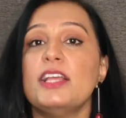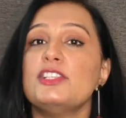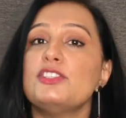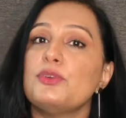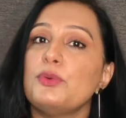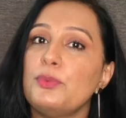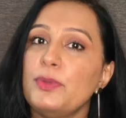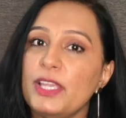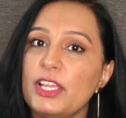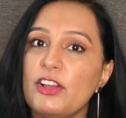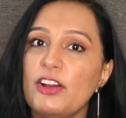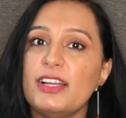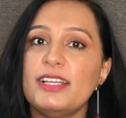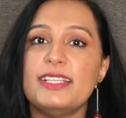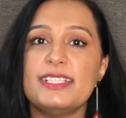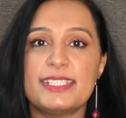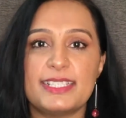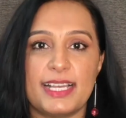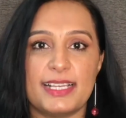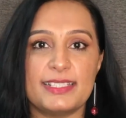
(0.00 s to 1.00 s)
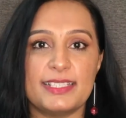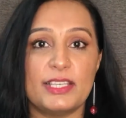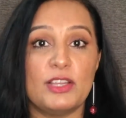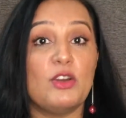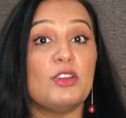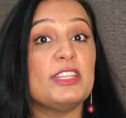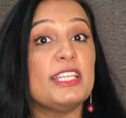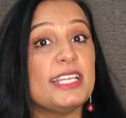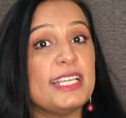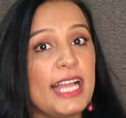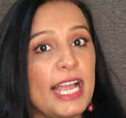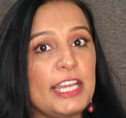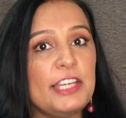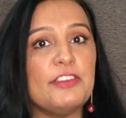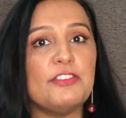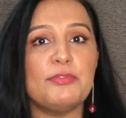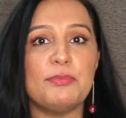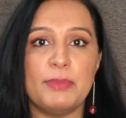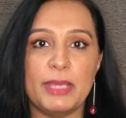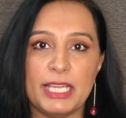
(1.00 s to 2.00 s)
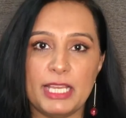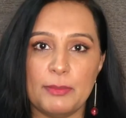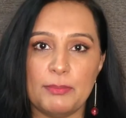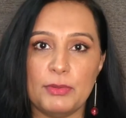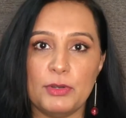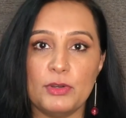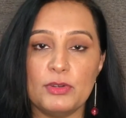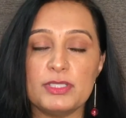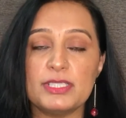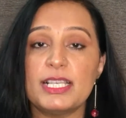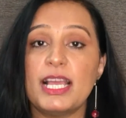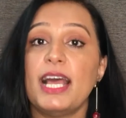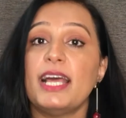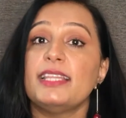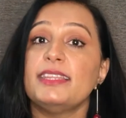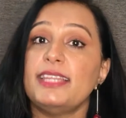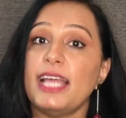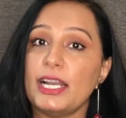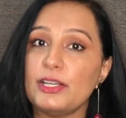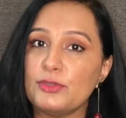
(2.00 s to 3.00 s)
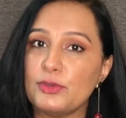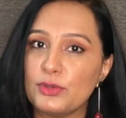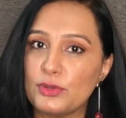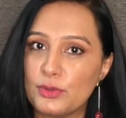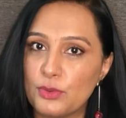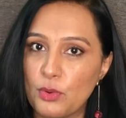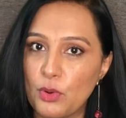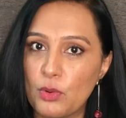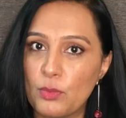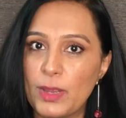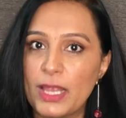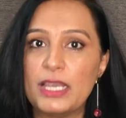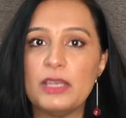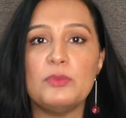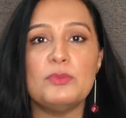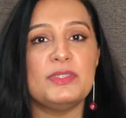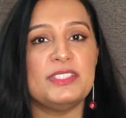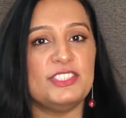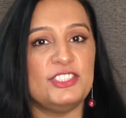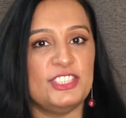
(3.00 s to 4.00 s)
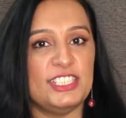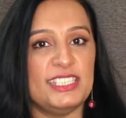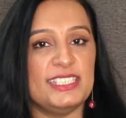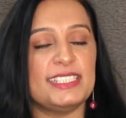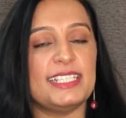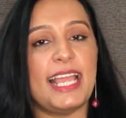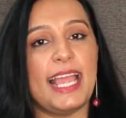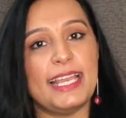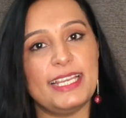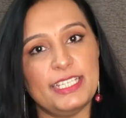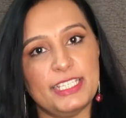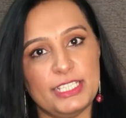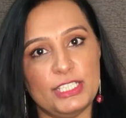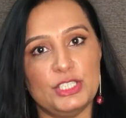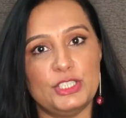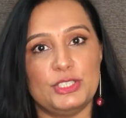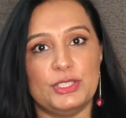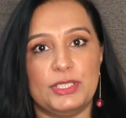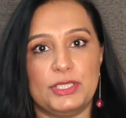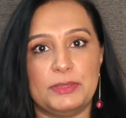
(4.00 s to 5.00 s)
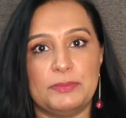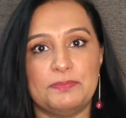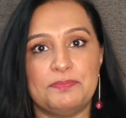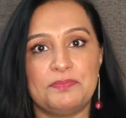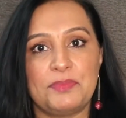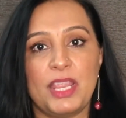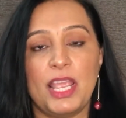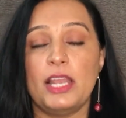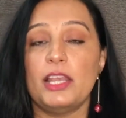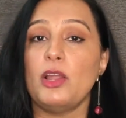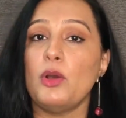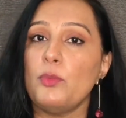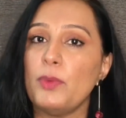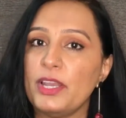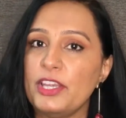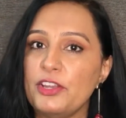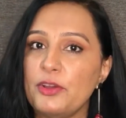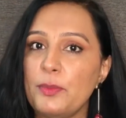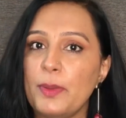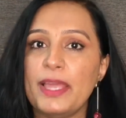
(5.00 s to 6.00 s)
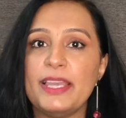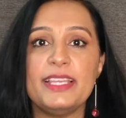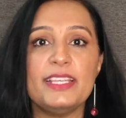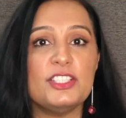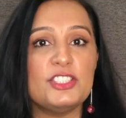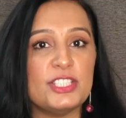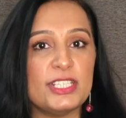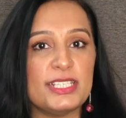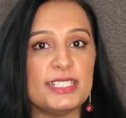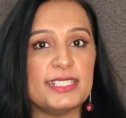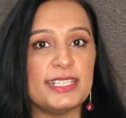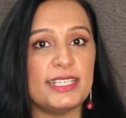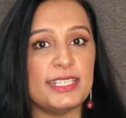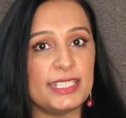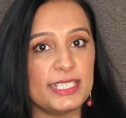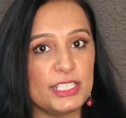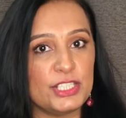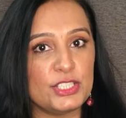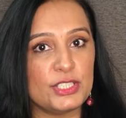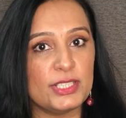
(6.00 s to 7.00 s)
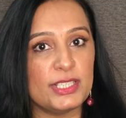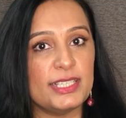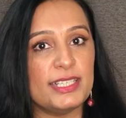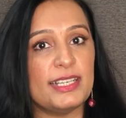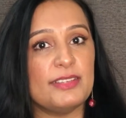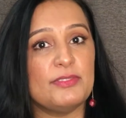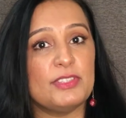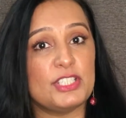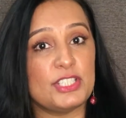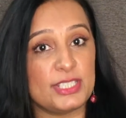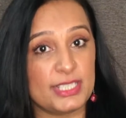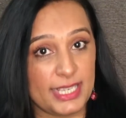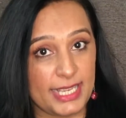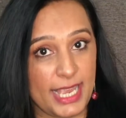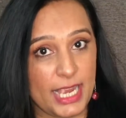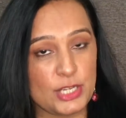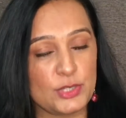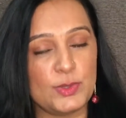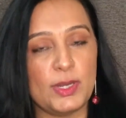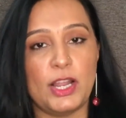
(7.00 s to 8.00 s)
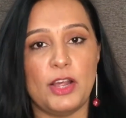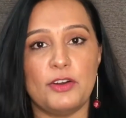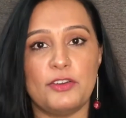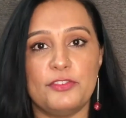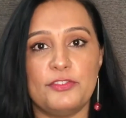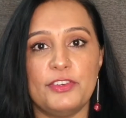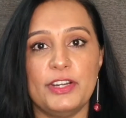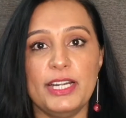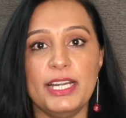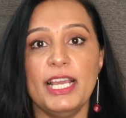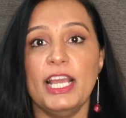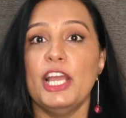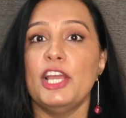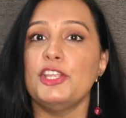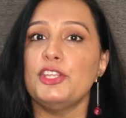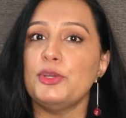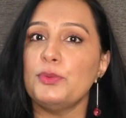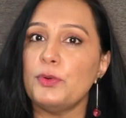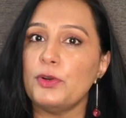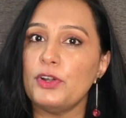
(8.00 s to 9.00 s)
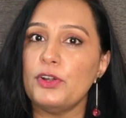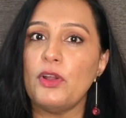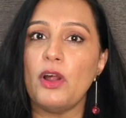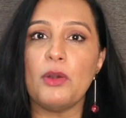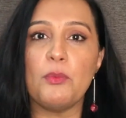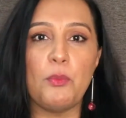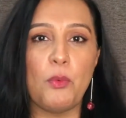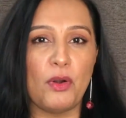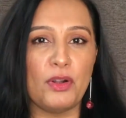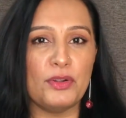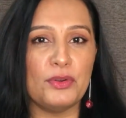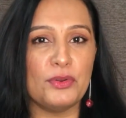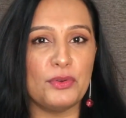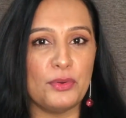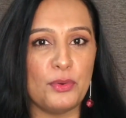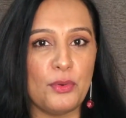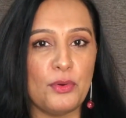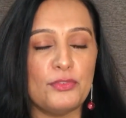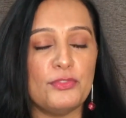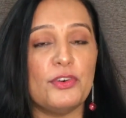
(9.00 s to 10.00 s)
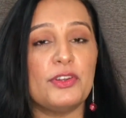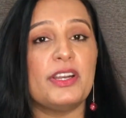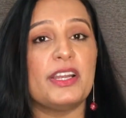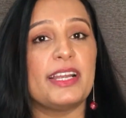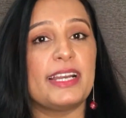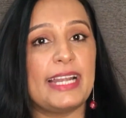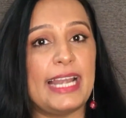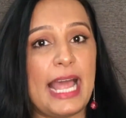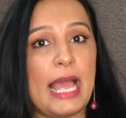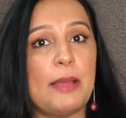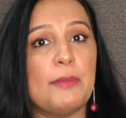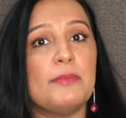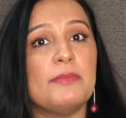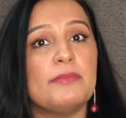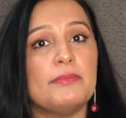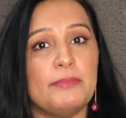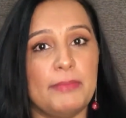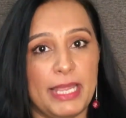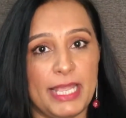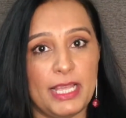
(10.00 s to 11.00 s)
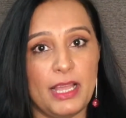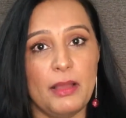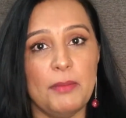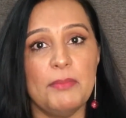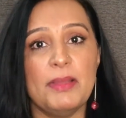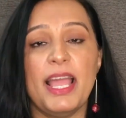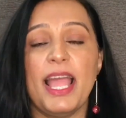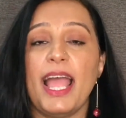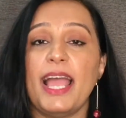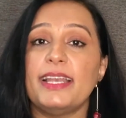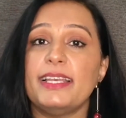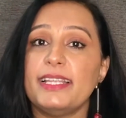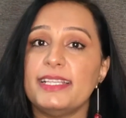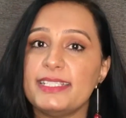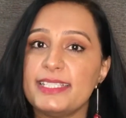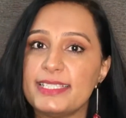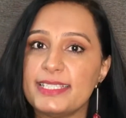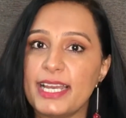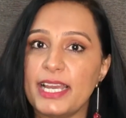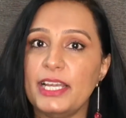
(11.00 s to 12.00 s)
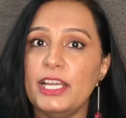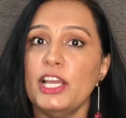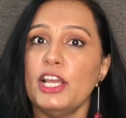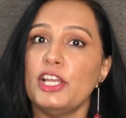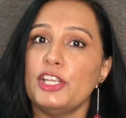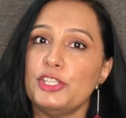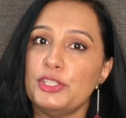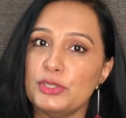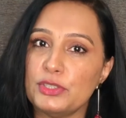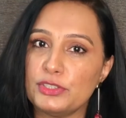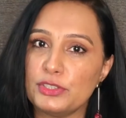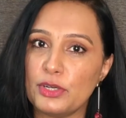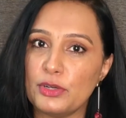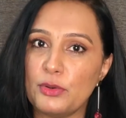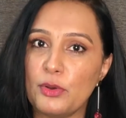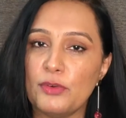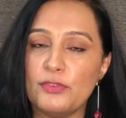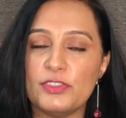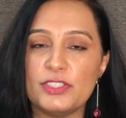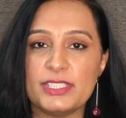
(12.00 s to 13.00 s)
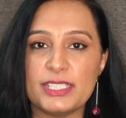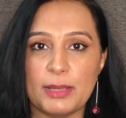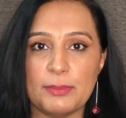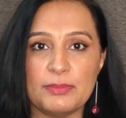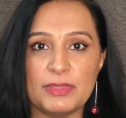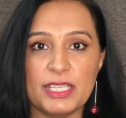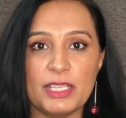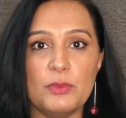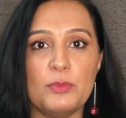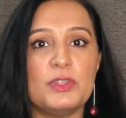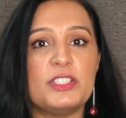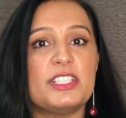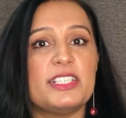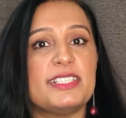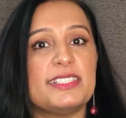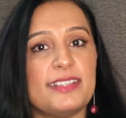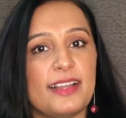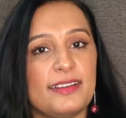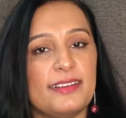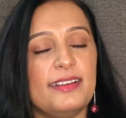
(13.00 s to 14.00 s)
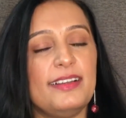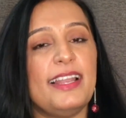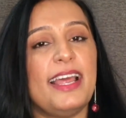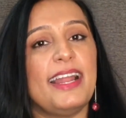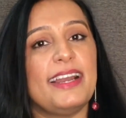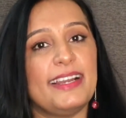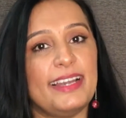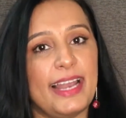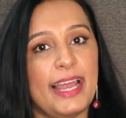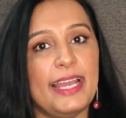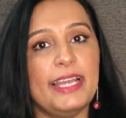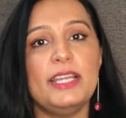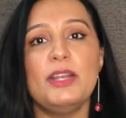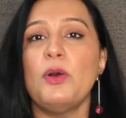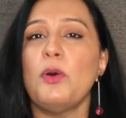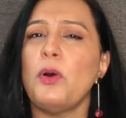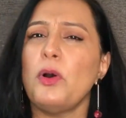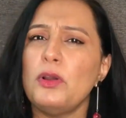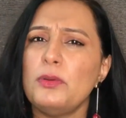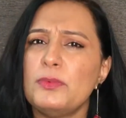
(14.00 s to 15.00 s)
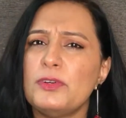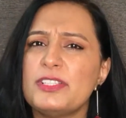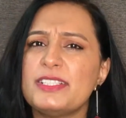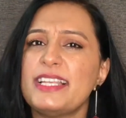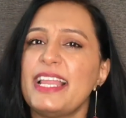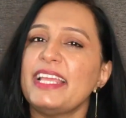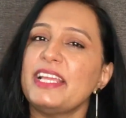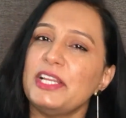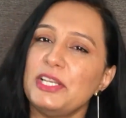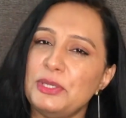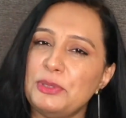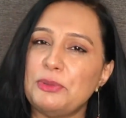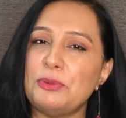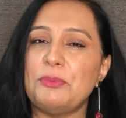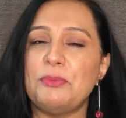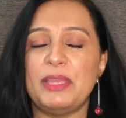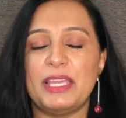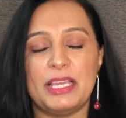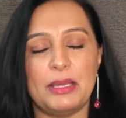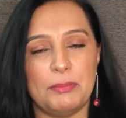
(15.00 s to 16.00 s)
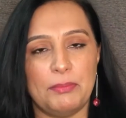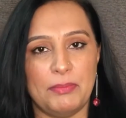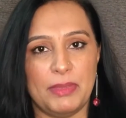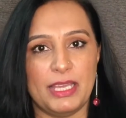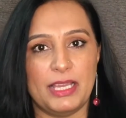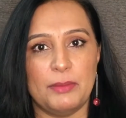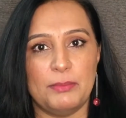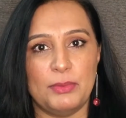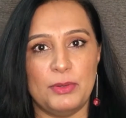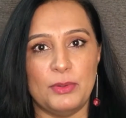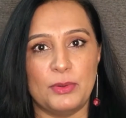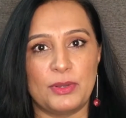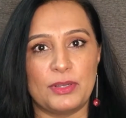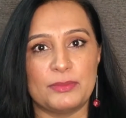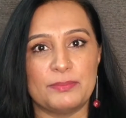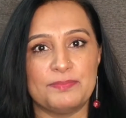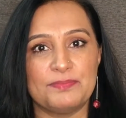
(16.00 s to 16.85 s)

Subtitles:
So we got discussing on the kind of makeup looks that could go well with jeans and t-shirt. Now when you're wearing jeans and t-shirt, which is a casual outfit, you would not want to go for a glam makeup and instead you should go for something which is subtle and light, almost like a no makeup look.